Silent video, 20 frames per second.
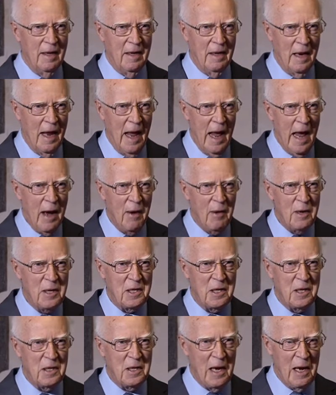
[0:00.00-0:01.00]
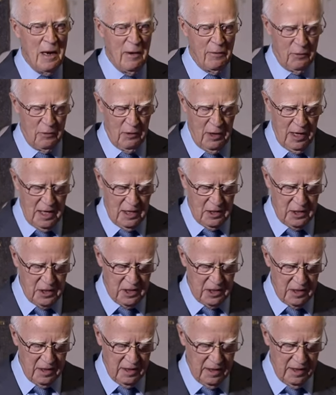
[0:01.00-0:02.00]
Now is the day of
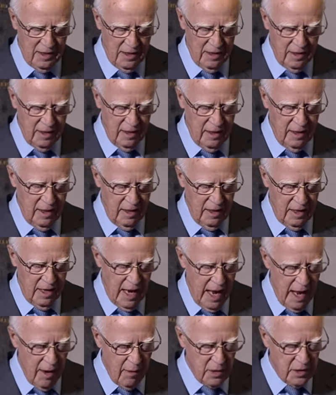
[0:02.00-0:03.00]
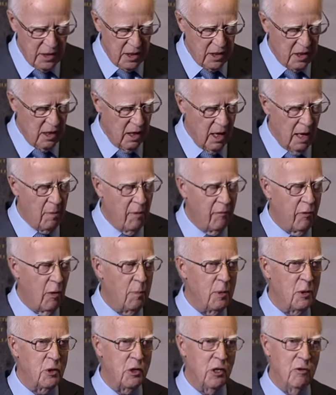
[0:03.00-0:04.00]
grace. Now is the time of
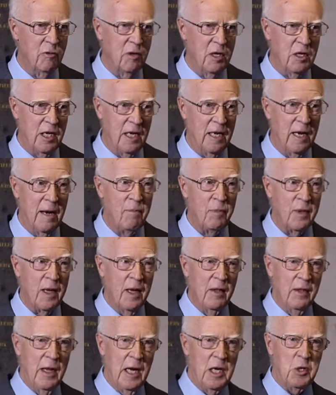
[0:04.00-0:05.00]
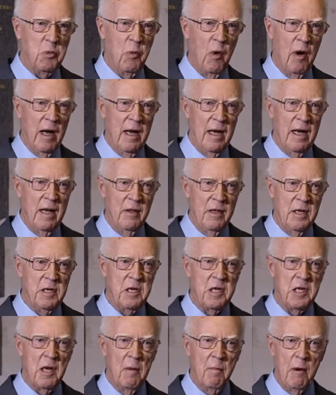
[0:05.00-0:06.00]
opportunity. That's why this
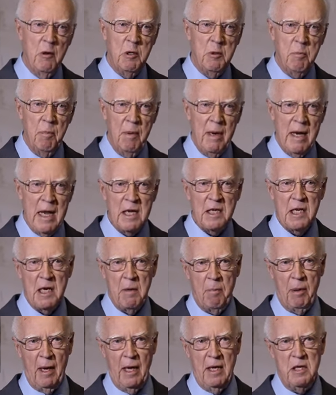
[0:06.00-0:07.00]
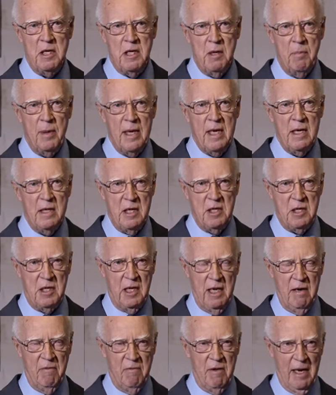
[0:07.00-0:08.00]
is a most blessed place to be this
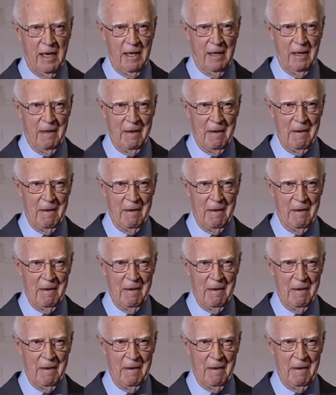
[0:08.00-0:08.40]
evening.